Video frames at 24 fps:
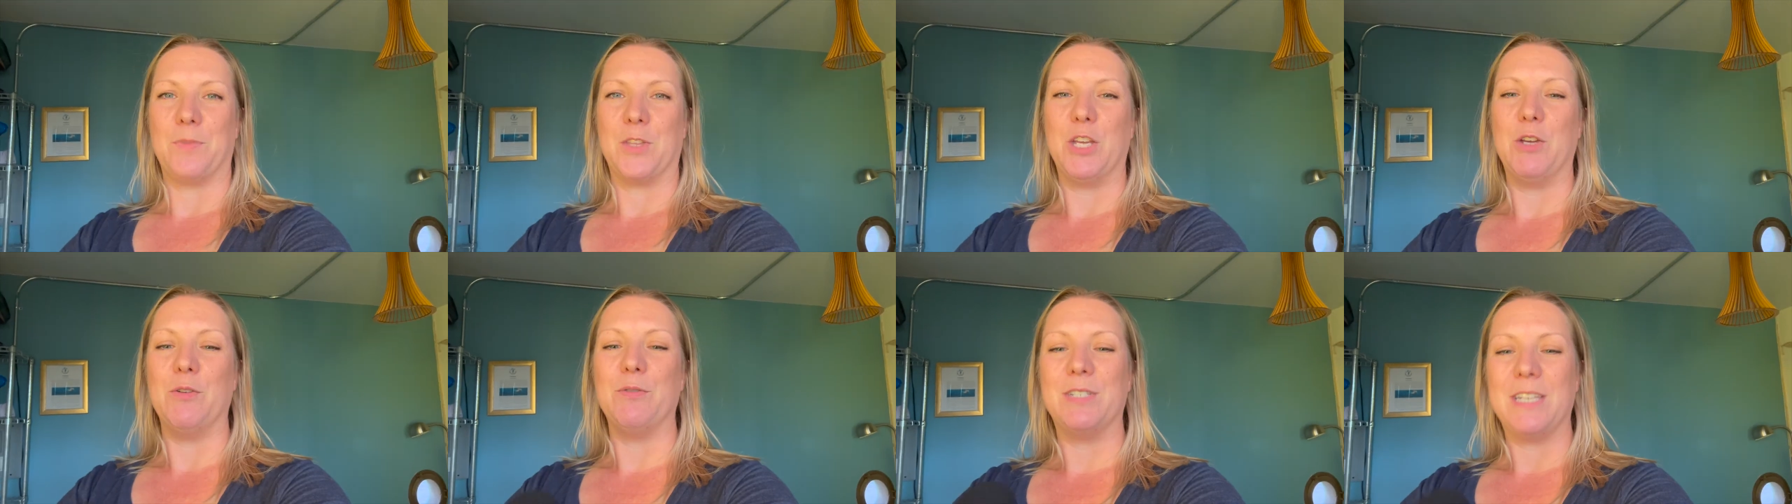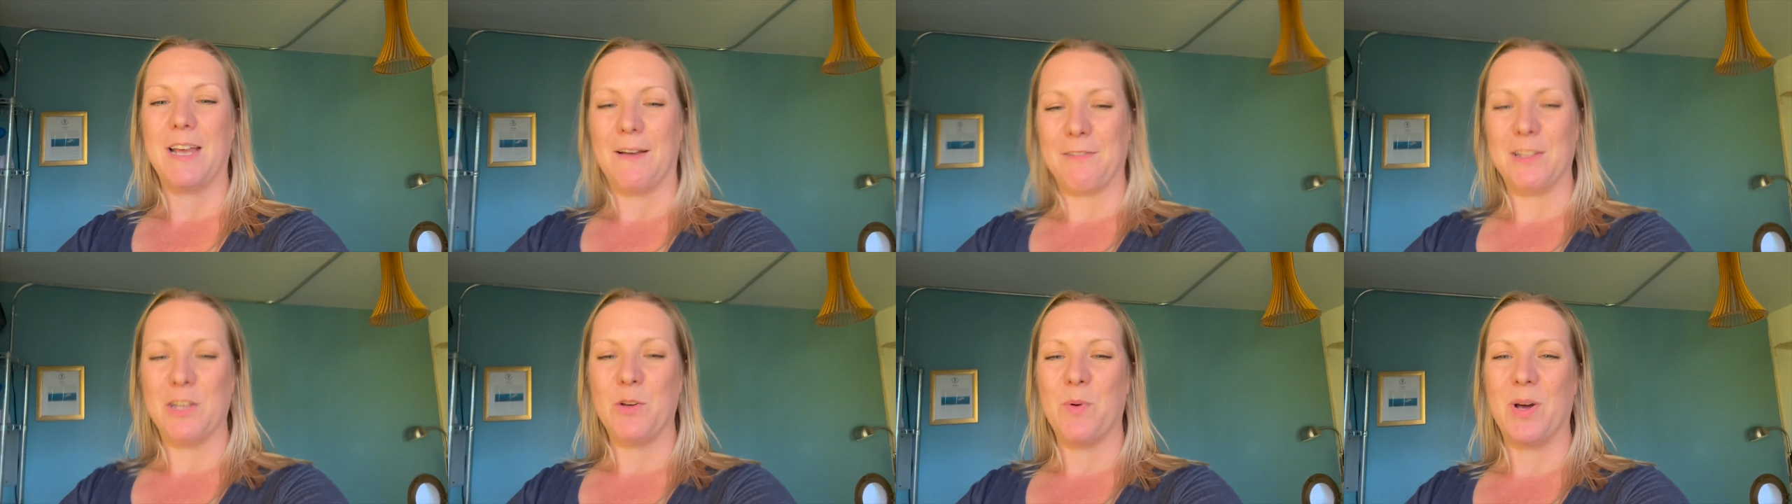You
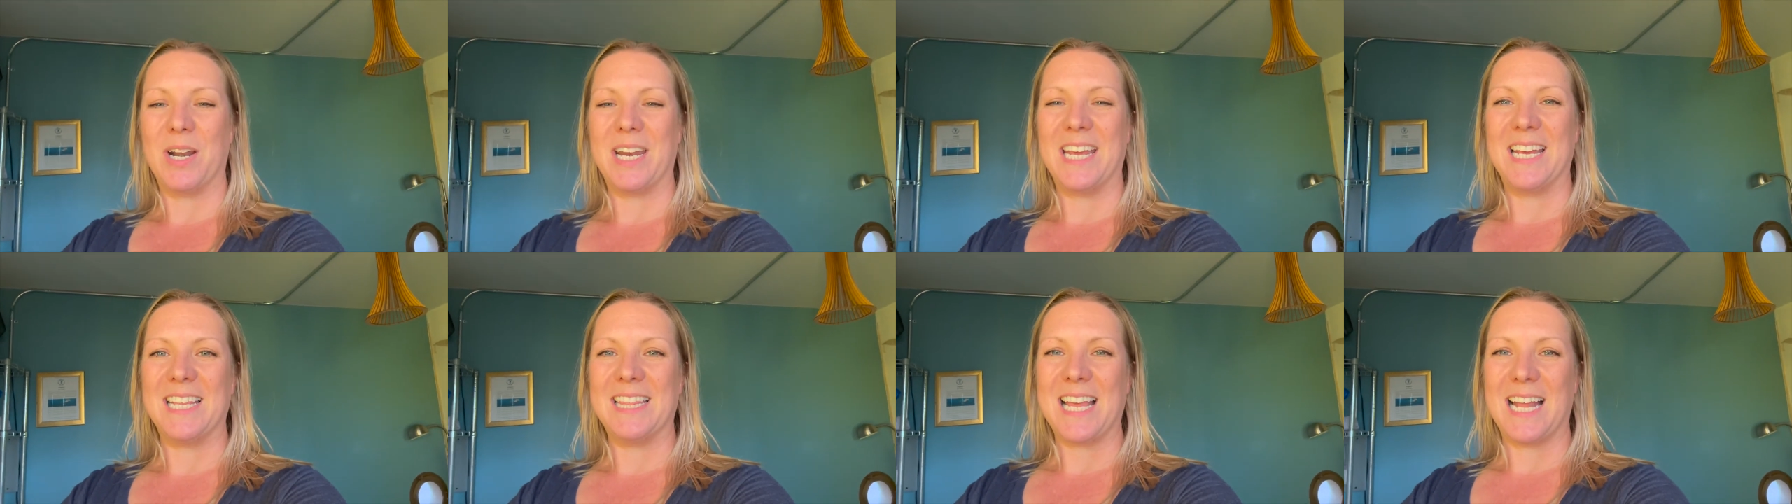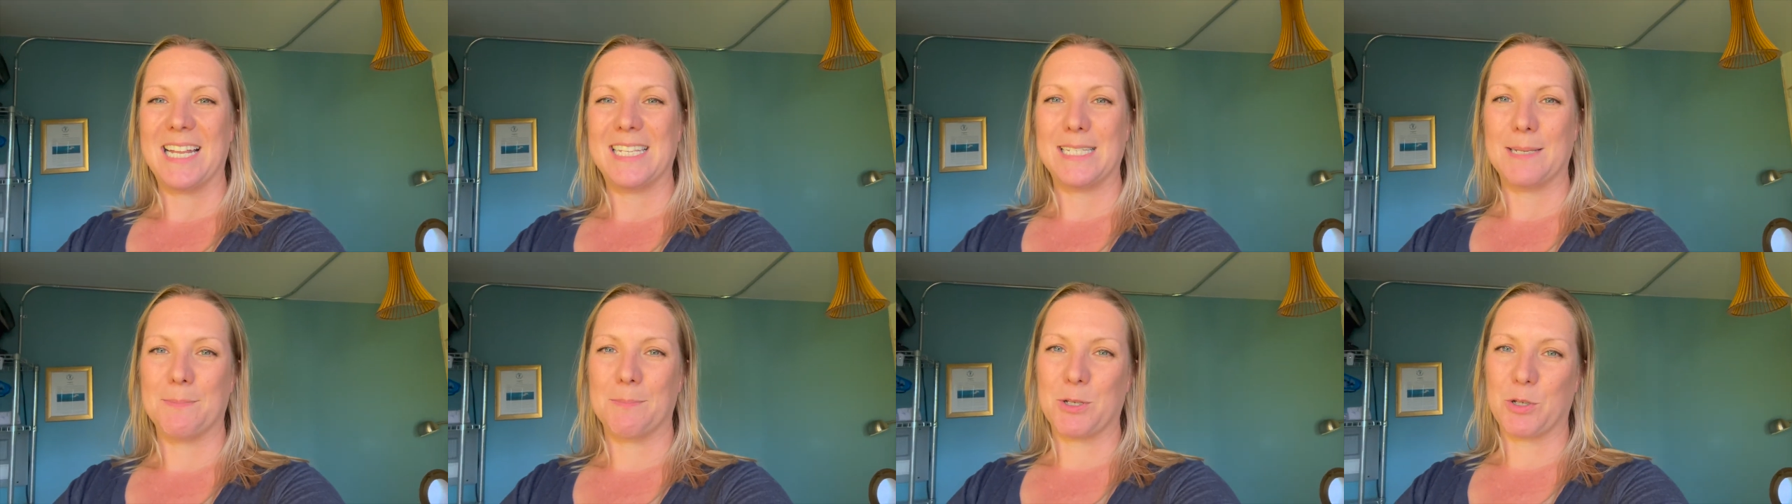definitely want to hit
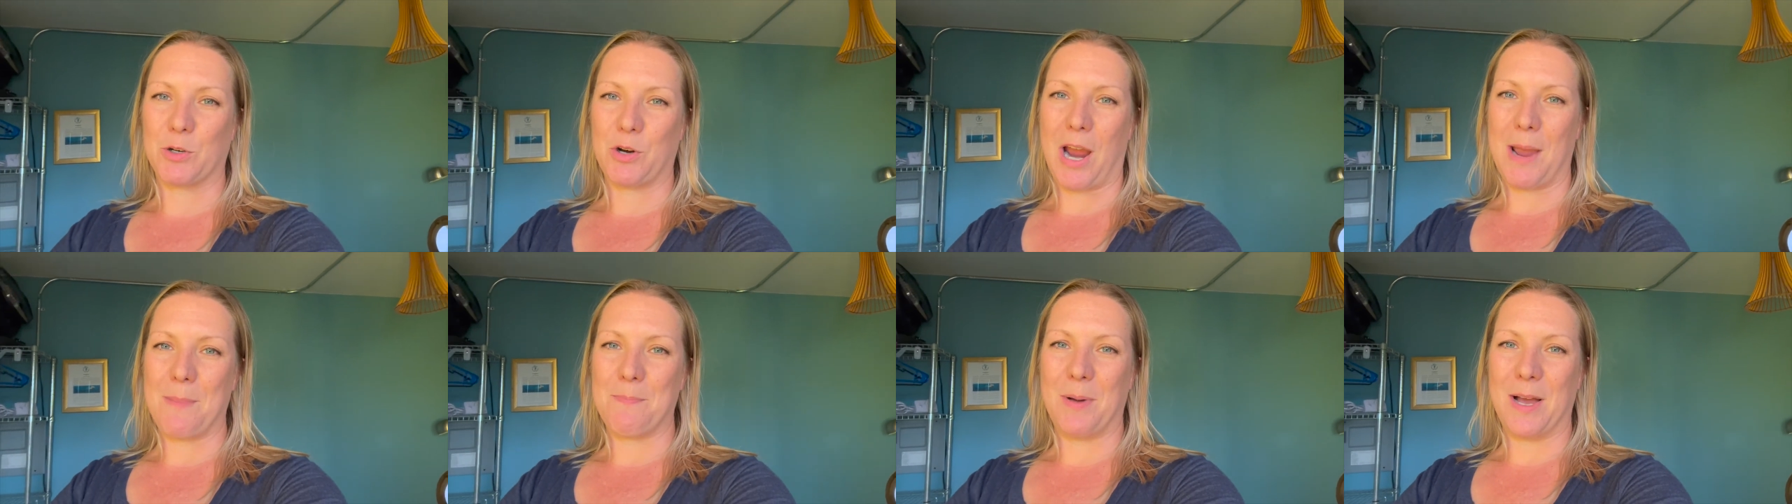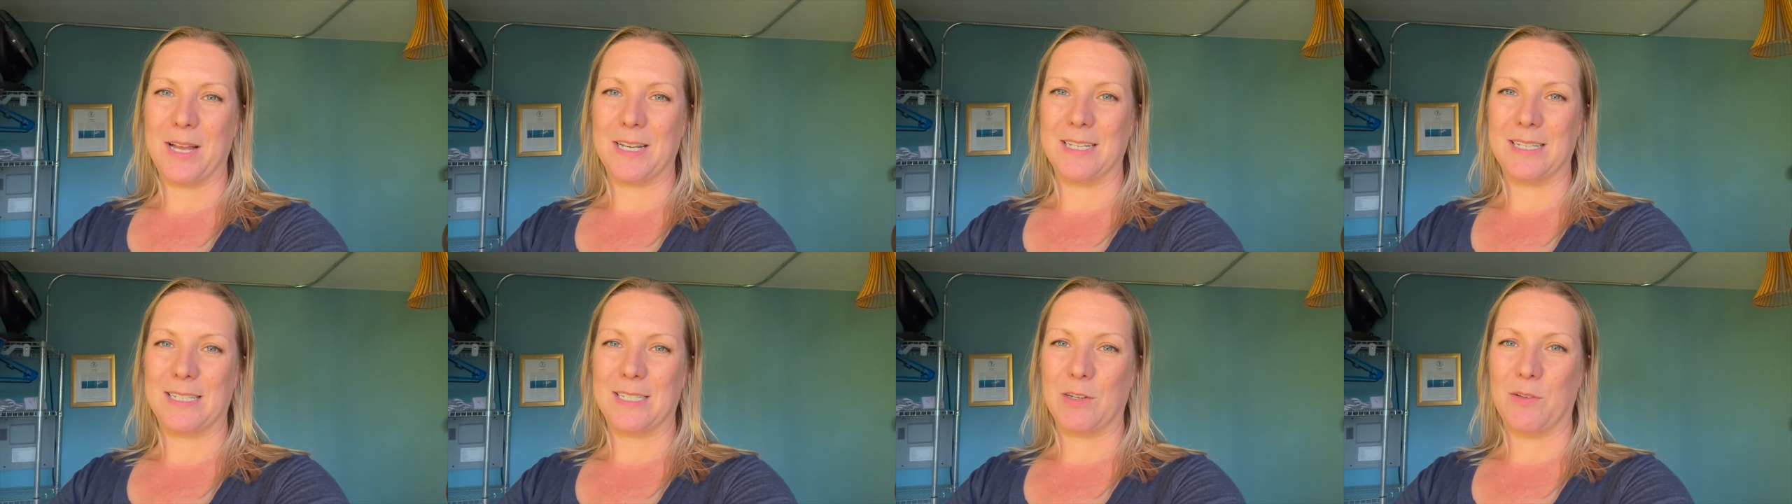that subscribe
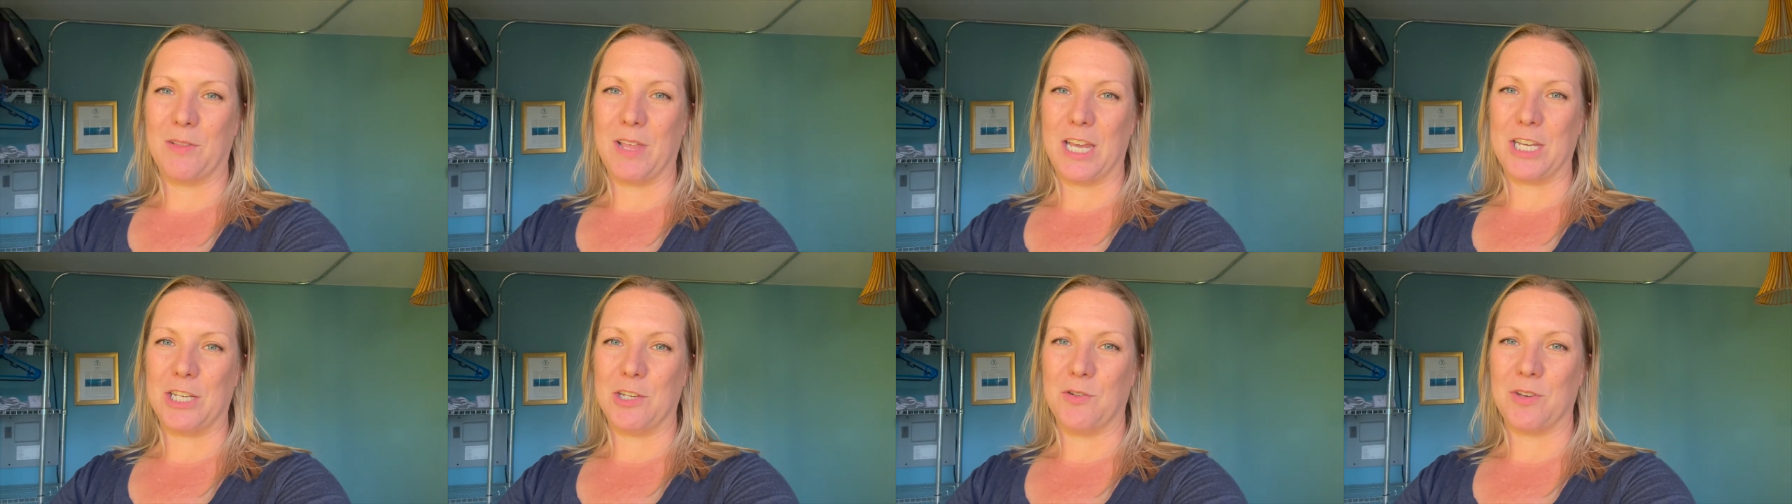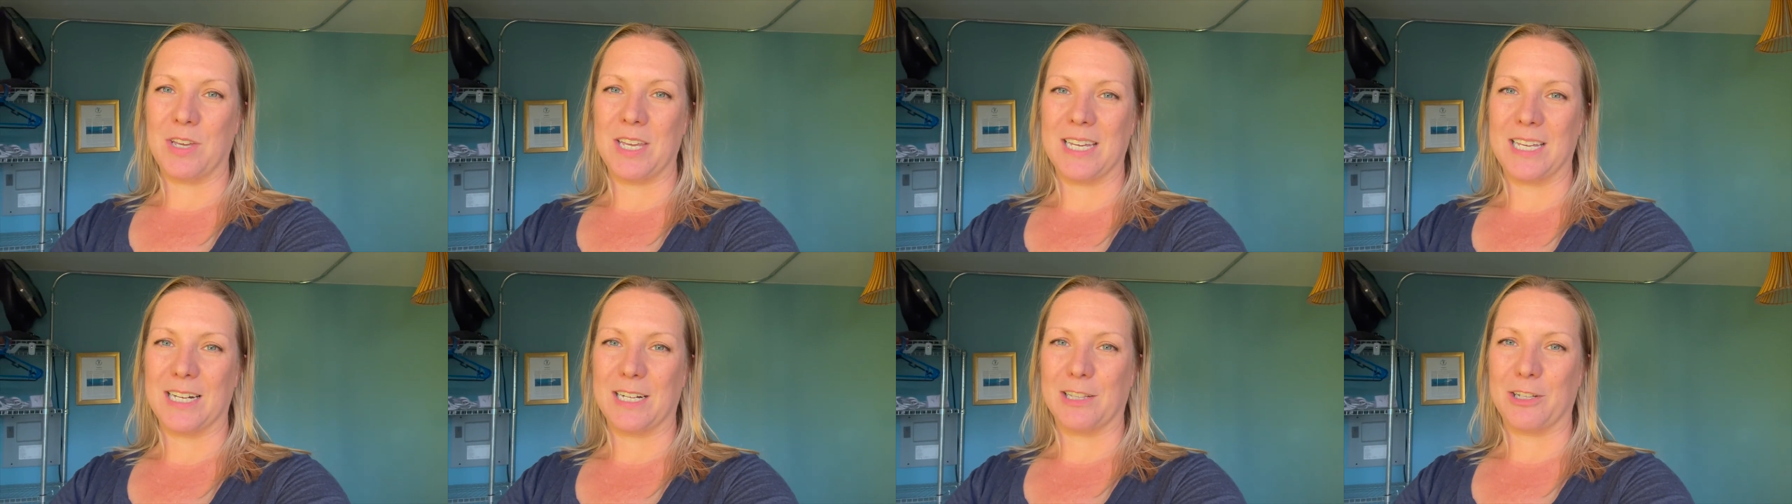button so that you
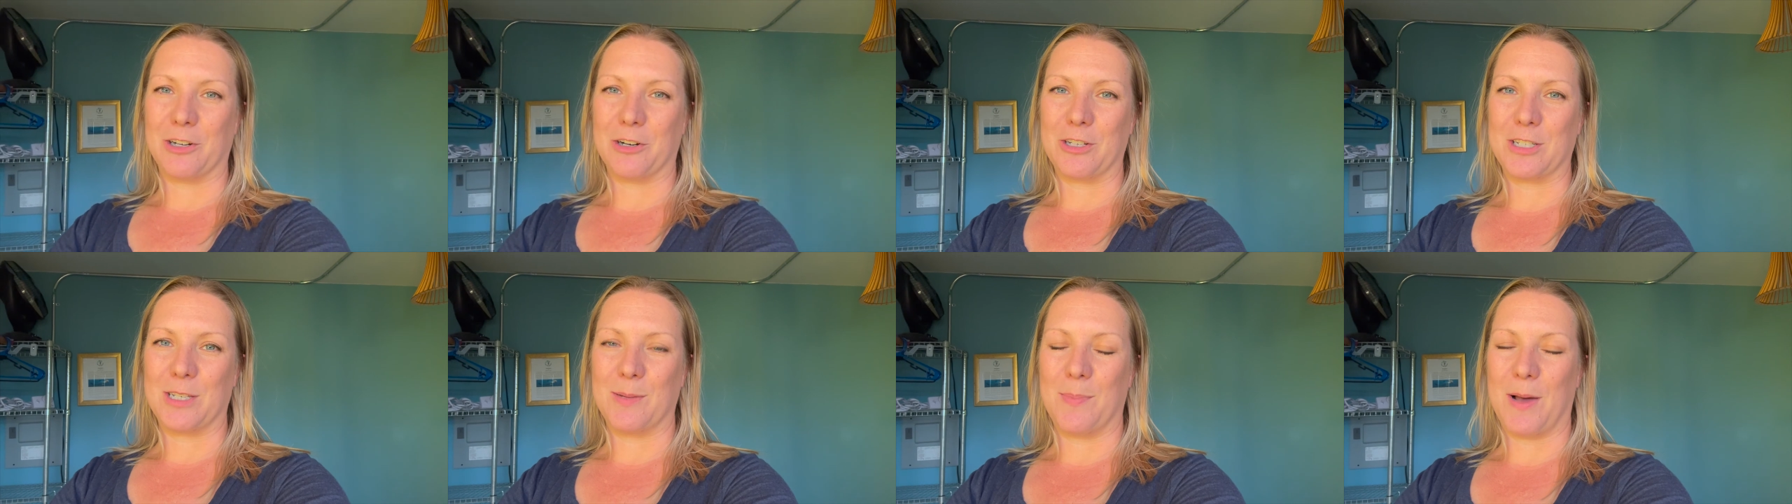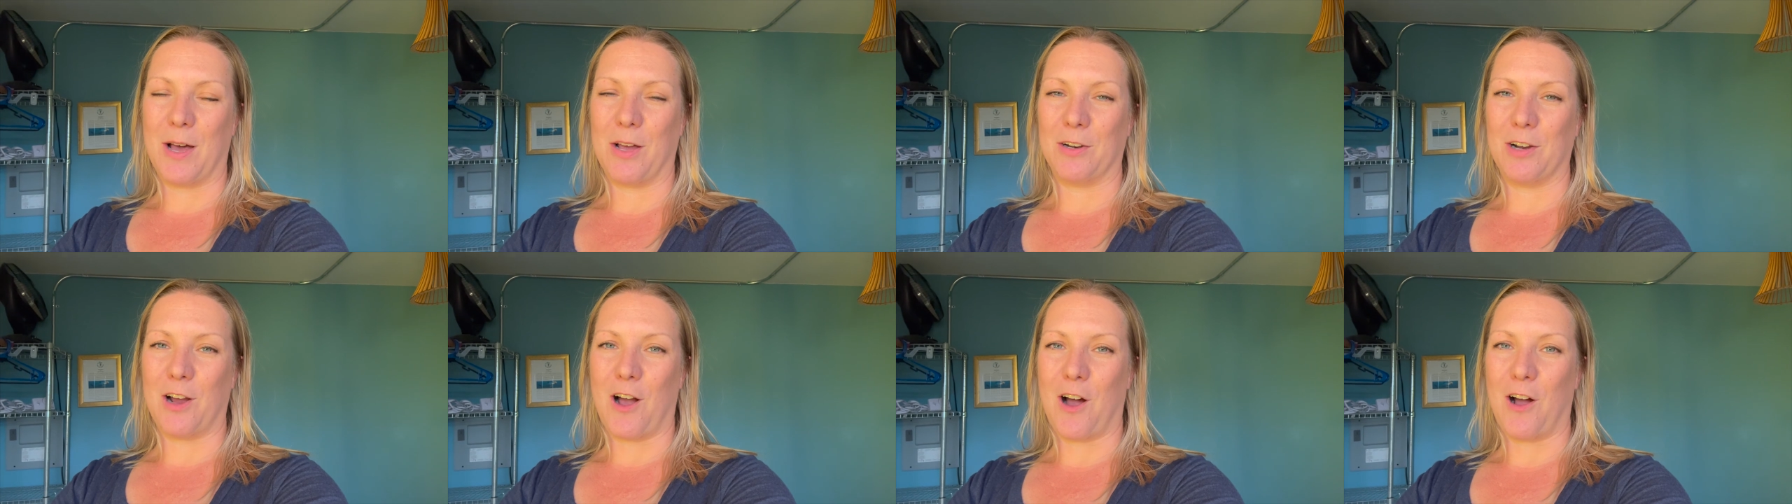can get alerts
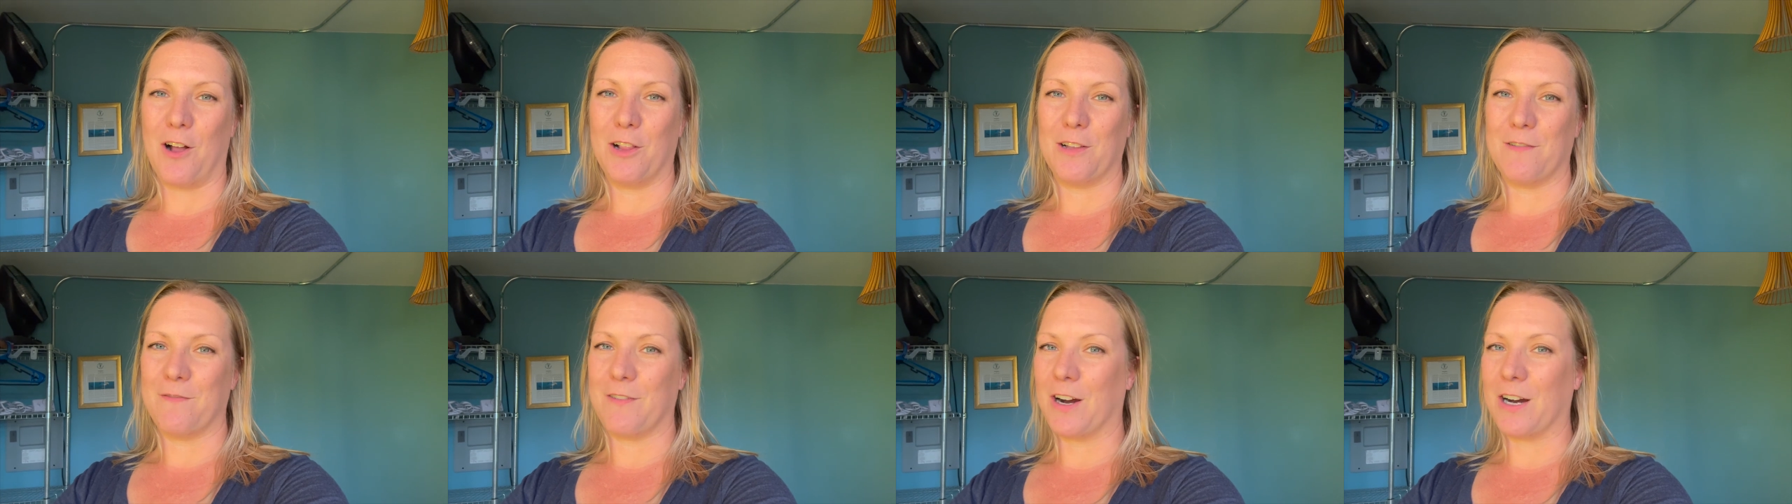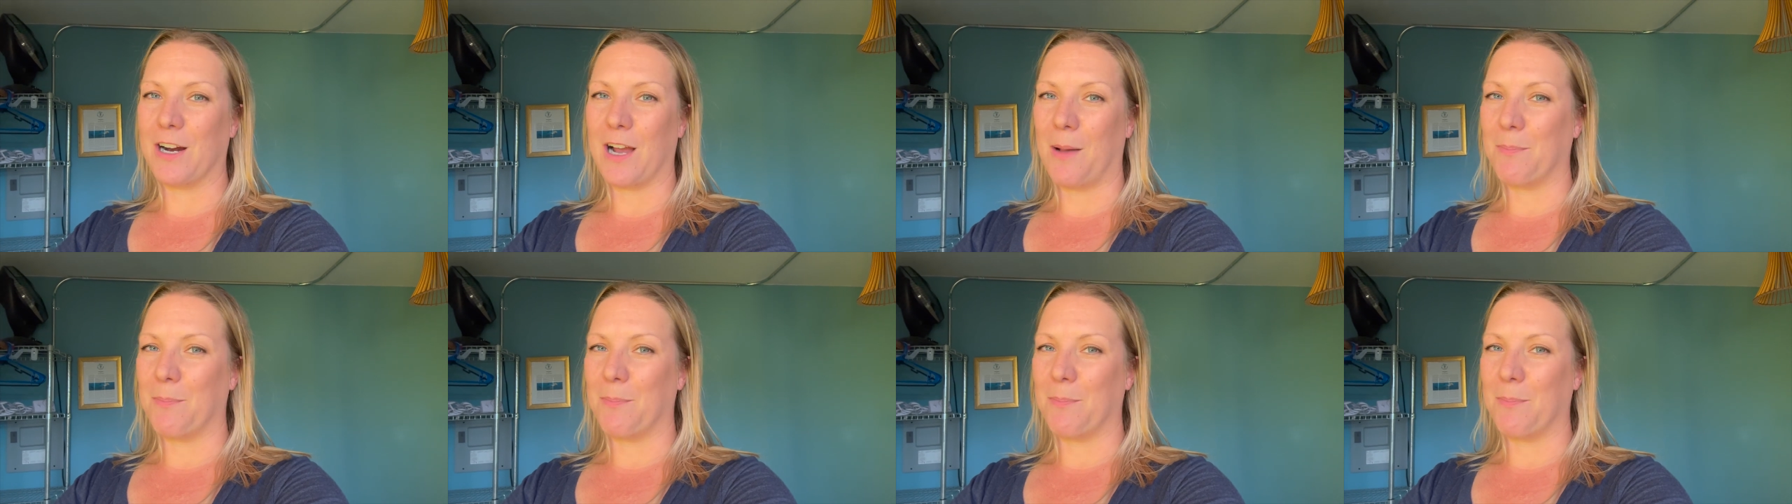about all of our